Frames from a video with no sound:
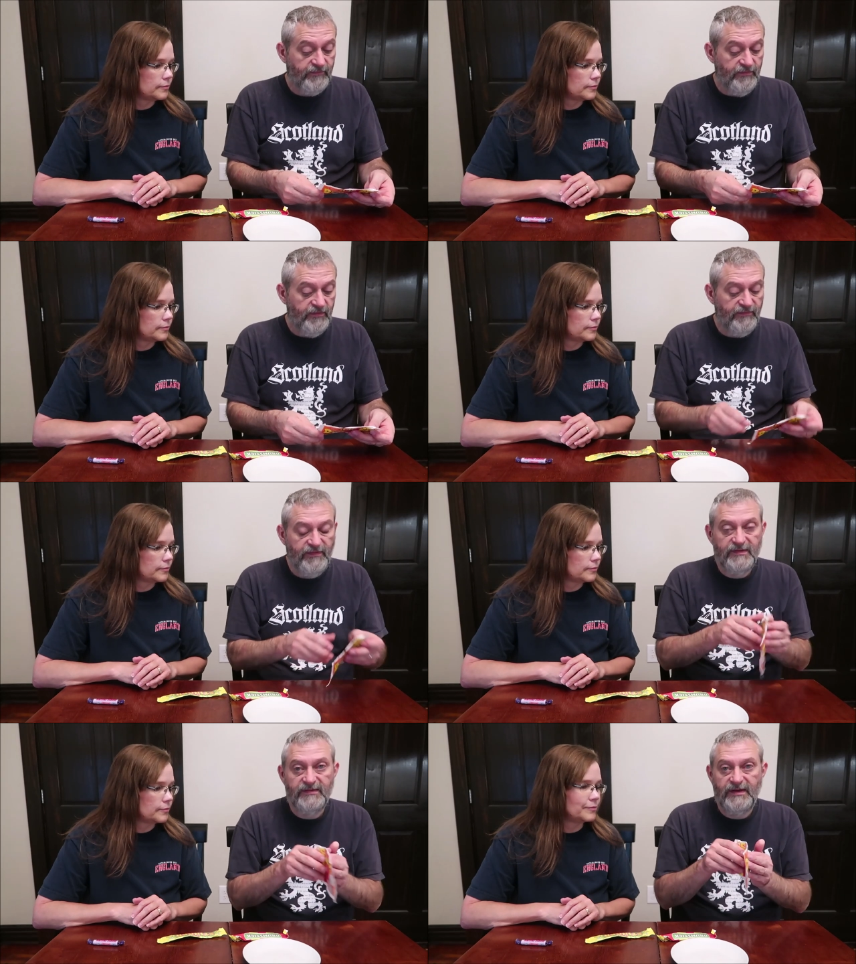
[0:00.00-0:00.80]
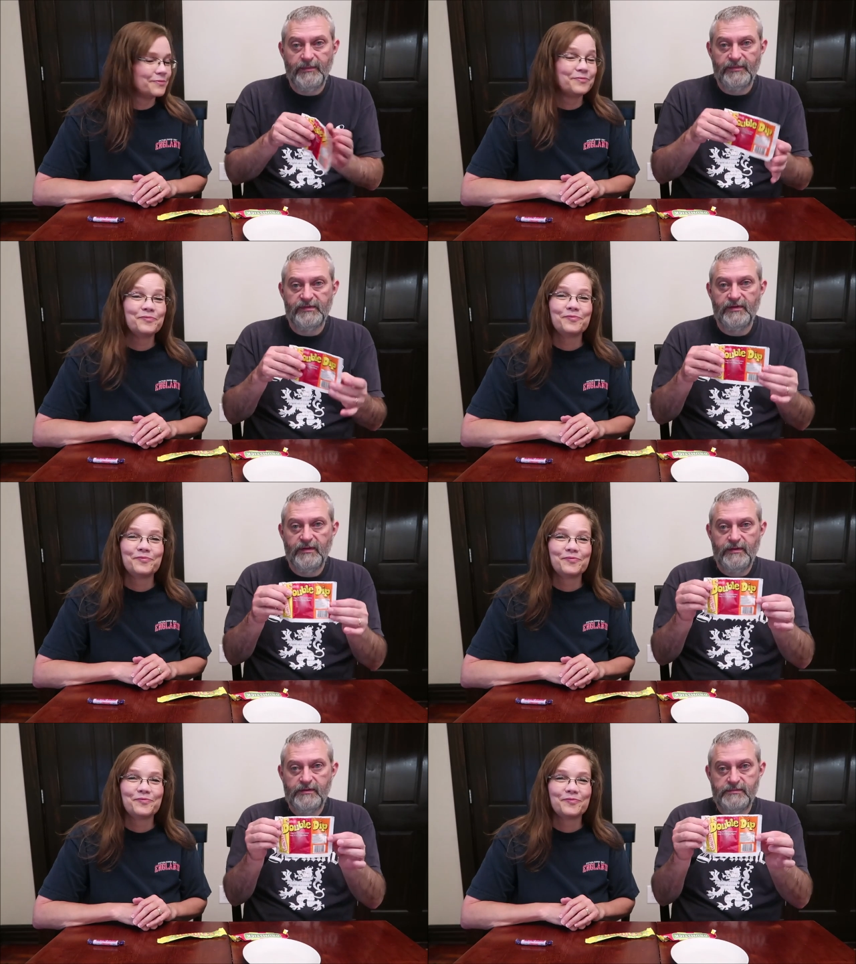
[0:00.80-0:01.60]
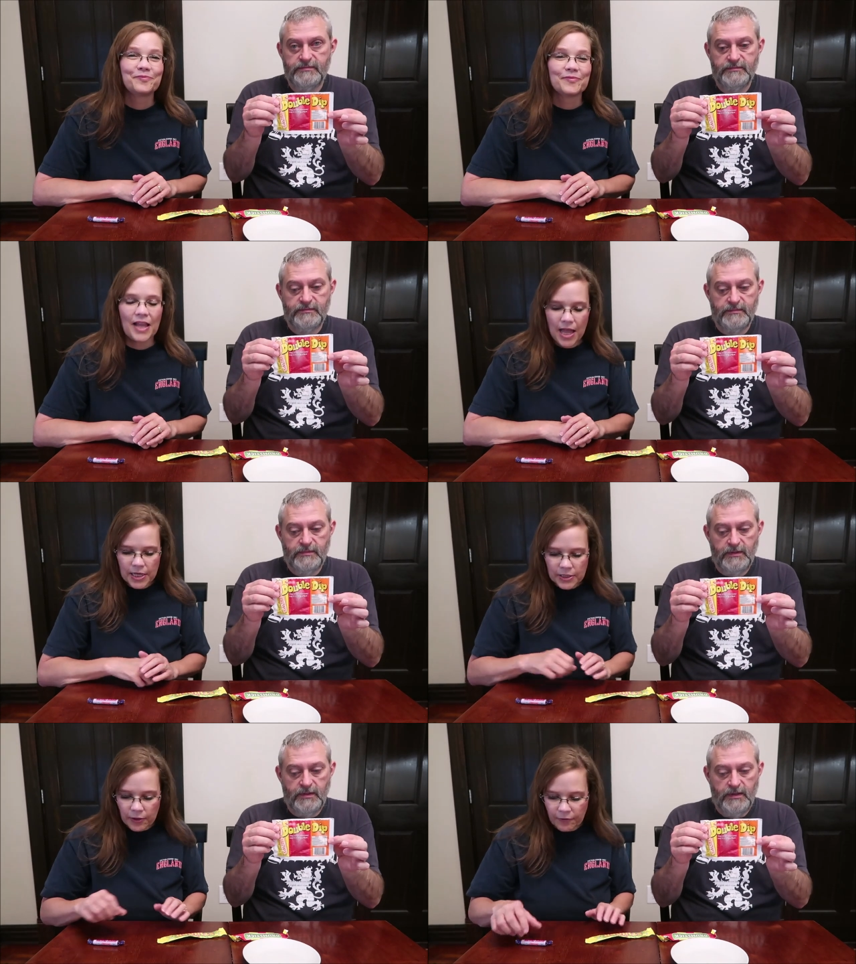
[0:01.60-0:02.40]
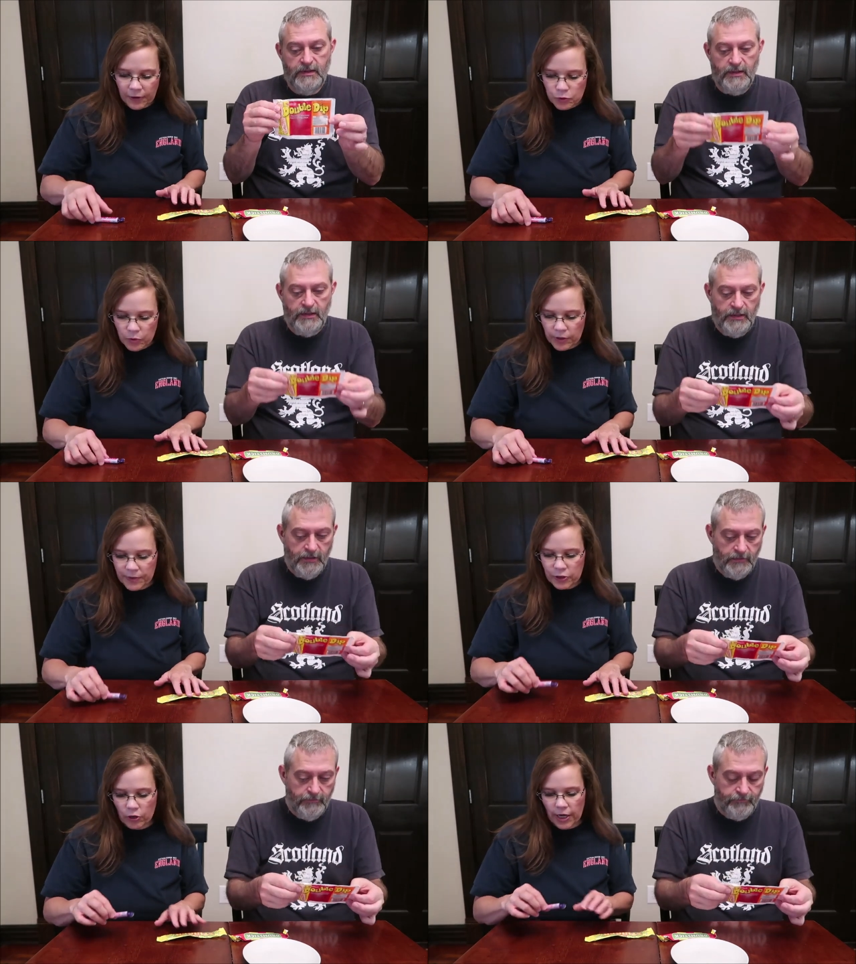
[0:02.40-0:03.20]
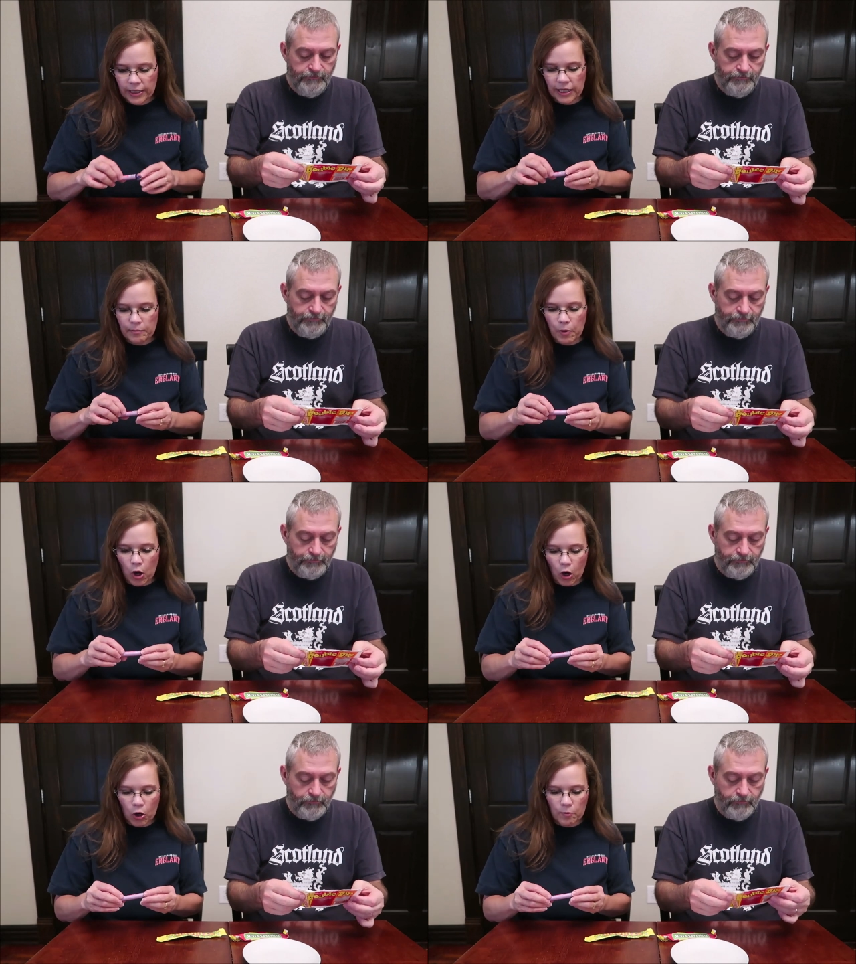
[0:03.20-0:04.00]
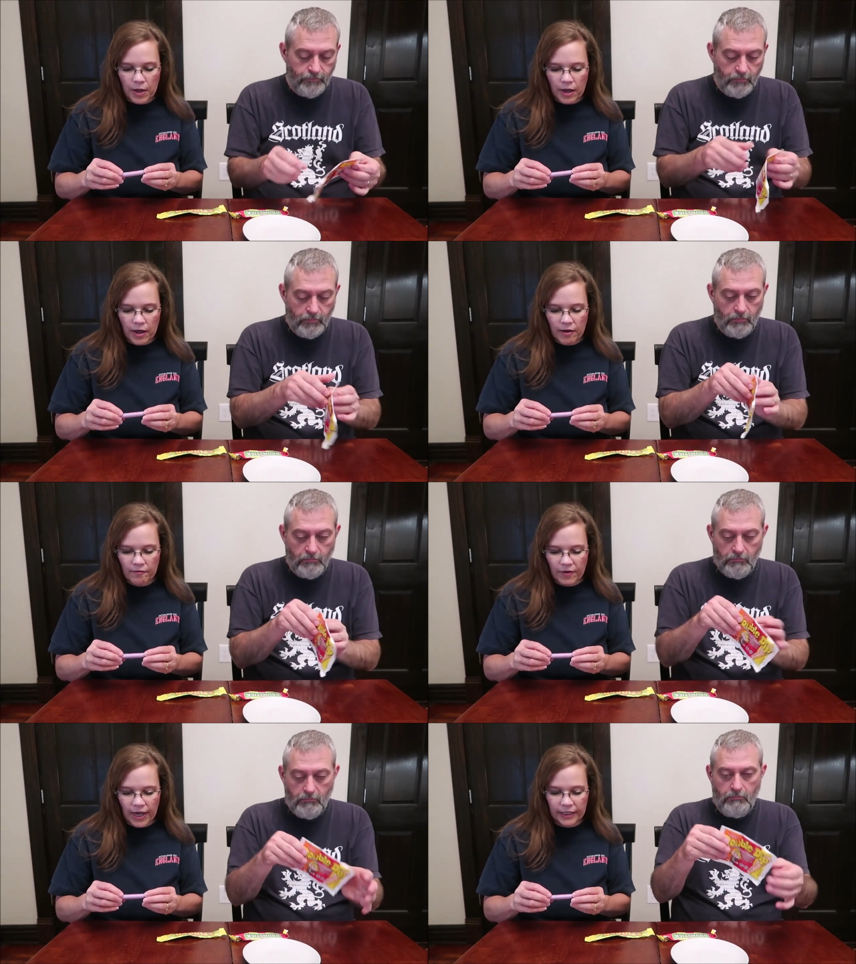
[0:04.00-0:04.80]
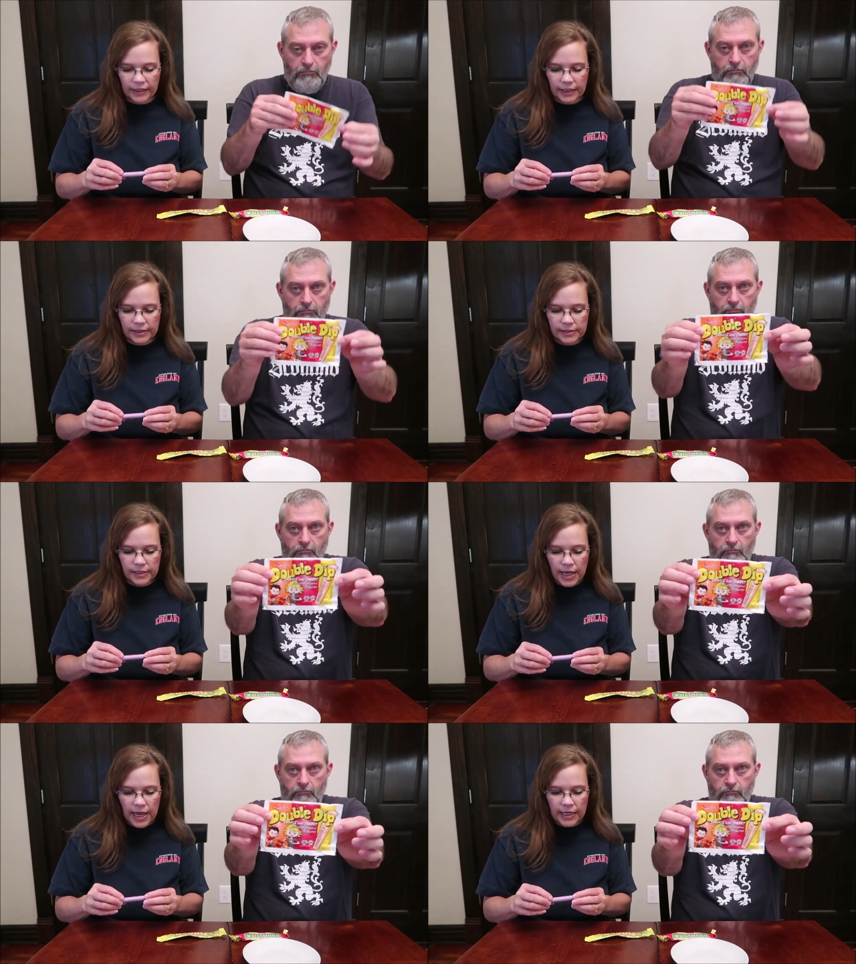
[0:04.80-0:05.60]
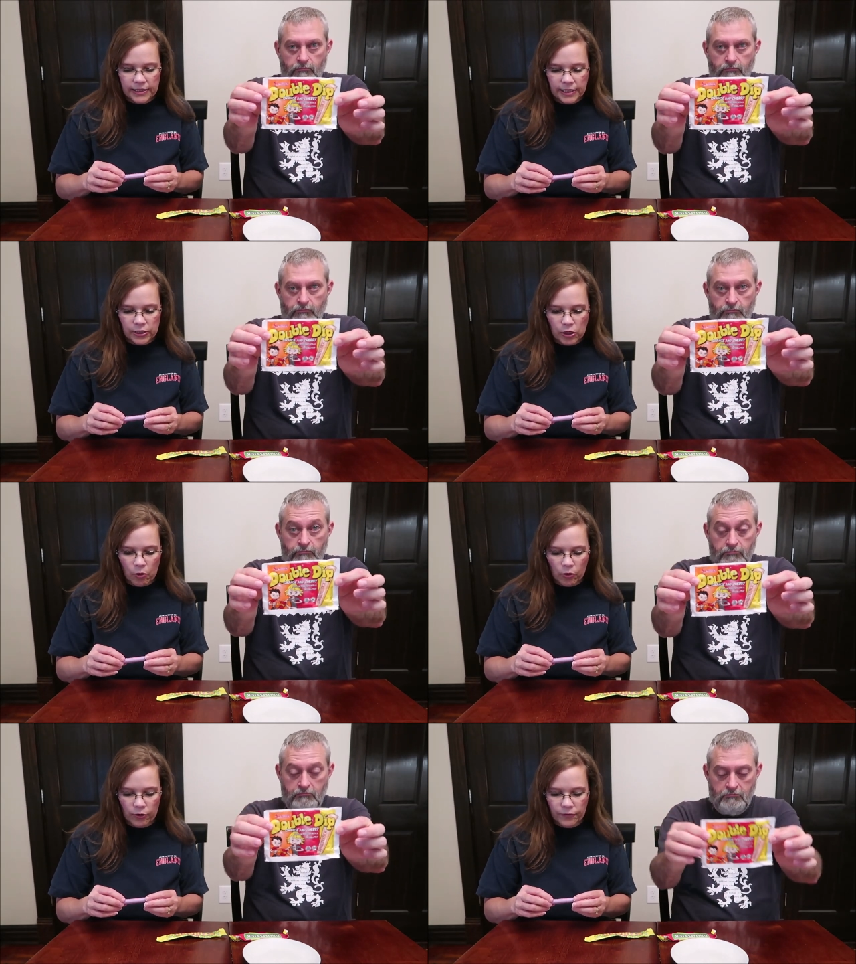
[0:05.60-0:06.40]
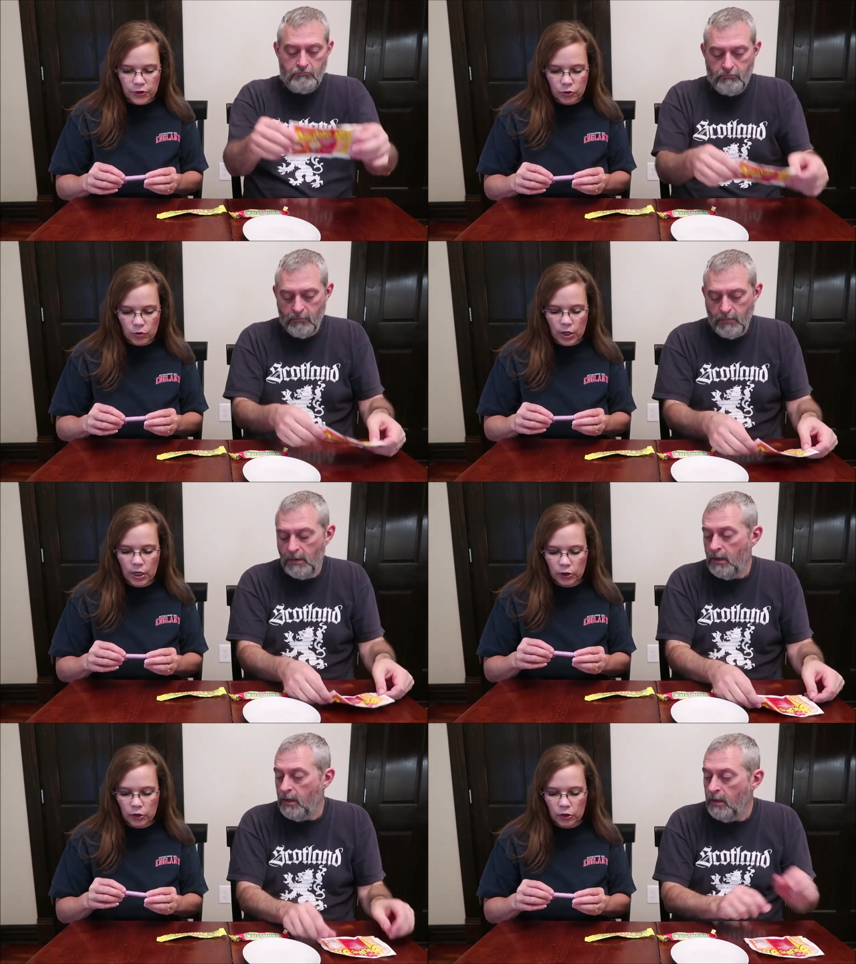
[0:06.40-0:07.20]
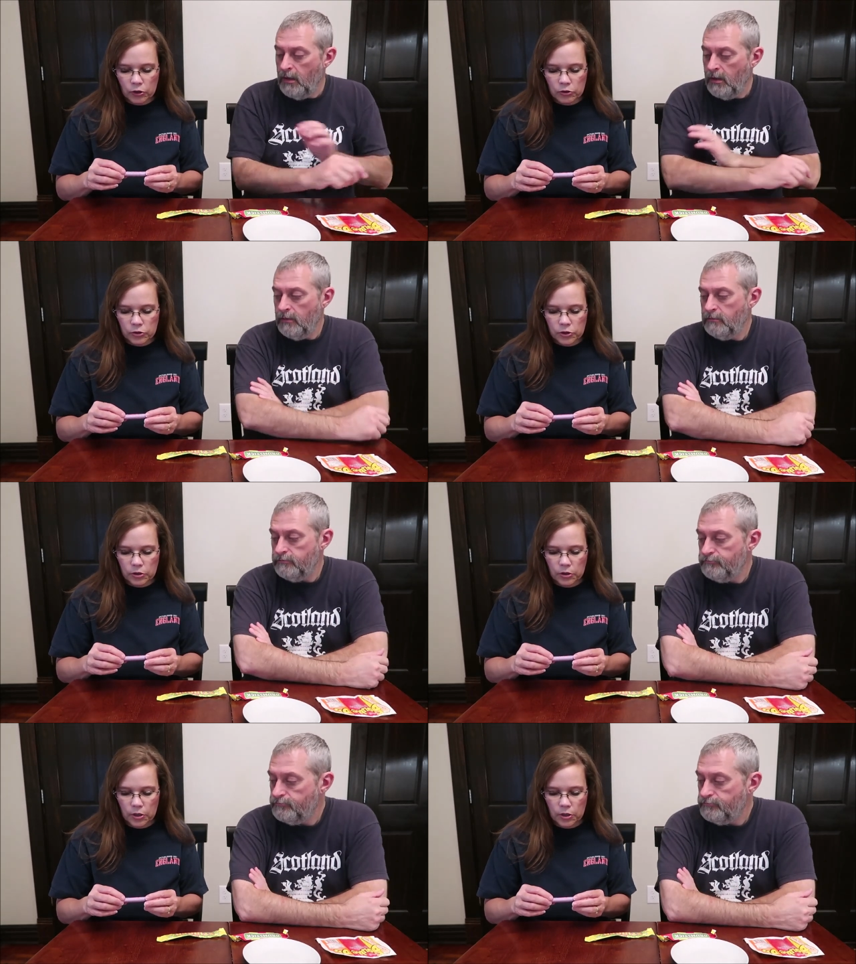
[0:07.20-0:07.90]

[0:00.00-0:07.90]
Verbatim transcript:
Speaker 1: fruity fizz dips.
Speaker 2: So first we're gonna be trying the Parma Violets. It says no artificial colors